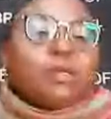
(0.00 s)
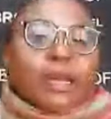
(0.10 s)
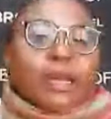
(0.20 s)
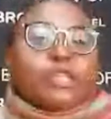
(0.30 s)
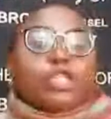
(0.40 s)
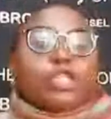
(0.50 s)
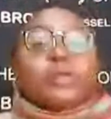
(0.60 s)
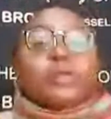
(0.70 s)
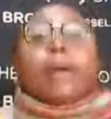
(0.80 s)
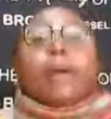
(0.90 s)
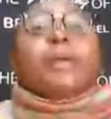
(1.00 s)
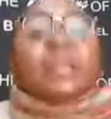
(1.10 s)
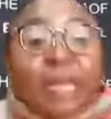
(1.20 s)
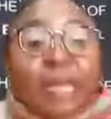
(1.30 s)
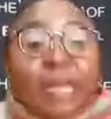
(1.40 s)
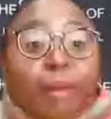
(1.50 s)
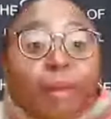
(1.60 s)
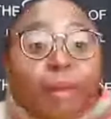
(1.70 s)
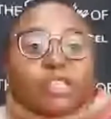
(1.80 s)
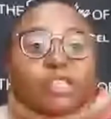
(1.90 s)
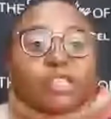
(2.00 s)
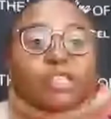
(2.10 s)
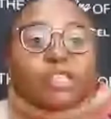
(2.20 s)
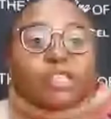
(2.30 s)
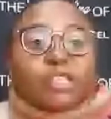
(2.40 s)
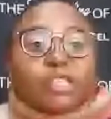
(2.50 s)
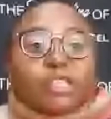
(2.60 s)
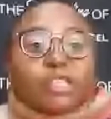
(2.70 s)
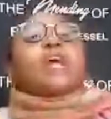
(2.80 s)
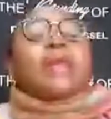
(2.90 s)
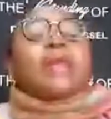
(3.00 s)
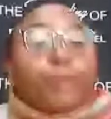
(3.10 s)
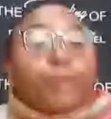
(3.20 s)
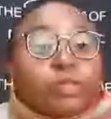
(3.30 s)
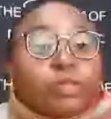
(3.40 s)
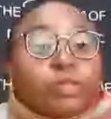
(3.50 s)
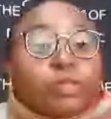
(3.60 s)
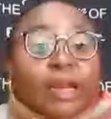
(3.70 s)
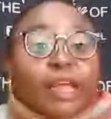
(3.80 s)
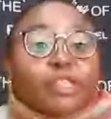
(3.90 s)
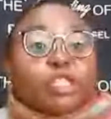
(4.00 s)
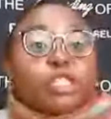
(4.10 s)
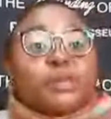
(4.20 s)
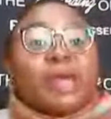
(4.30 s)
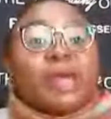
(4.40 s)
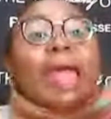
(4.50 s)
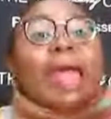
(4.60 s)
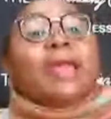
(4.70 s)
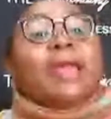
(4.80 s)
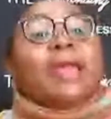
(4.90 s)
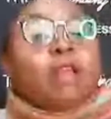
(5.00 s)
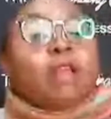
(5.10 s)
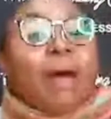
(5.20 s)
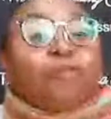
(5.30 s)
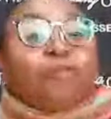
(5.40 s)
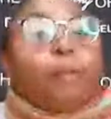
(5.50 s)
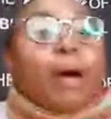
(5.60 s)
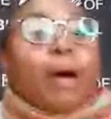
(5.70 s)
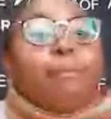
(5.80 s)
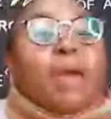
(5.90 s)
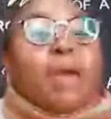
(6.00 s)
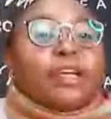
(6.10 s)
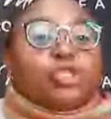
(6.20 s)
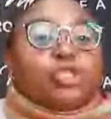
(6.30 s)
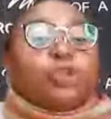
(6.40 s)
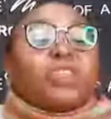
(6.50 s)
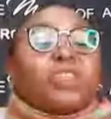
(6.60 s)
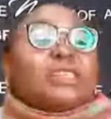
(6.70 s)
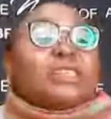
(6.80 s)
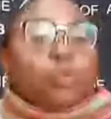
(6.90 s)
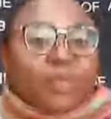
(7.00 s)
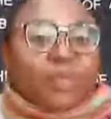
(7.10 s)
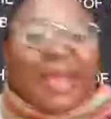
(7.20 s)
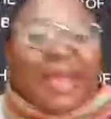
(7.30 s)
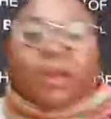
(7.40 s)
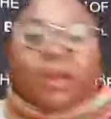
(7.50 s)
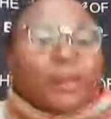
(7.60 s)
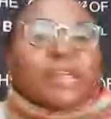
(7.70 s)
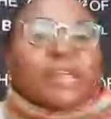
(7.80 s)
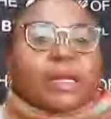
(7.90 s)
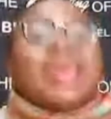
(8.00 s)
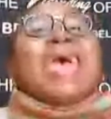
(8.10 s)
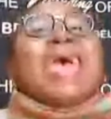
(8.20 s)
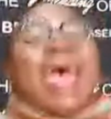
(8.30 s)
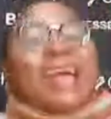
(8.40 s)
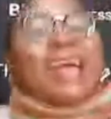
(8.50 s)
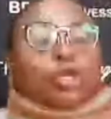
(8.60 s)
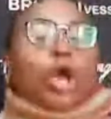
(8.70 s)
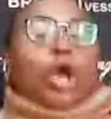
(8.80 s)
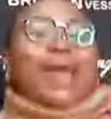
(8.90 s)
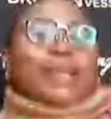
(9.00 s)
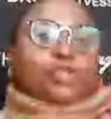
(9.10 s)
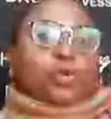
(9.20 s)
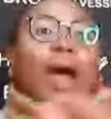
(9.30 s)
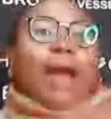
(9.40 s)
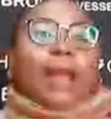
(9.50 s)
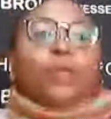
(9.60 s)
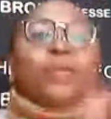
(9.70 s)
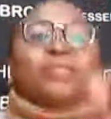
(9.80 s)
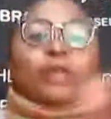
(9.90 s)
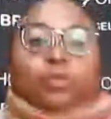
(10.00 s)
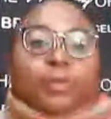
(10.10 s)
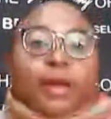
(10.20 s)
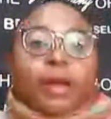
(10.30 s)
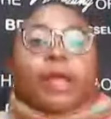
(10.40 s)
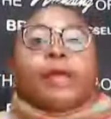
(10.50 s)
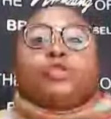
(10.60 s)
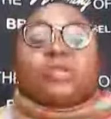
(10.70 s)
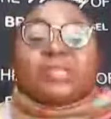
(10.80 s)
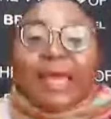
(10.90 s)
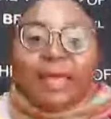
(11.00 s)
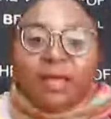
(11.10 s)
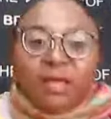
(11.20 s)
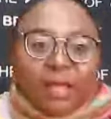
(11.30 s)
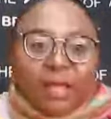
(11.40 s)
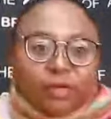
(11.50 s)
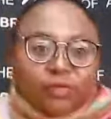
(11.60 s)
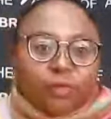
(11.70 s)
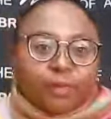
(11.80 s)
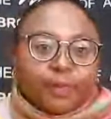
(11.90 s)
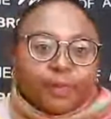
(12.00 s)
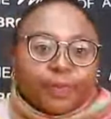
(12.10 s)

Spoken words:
relationships, beaten in my relationships, financially abused in my relationships, and in my former marriage, threatened with a gun repeatedly. As long as you are allowing that woman to stay in that room,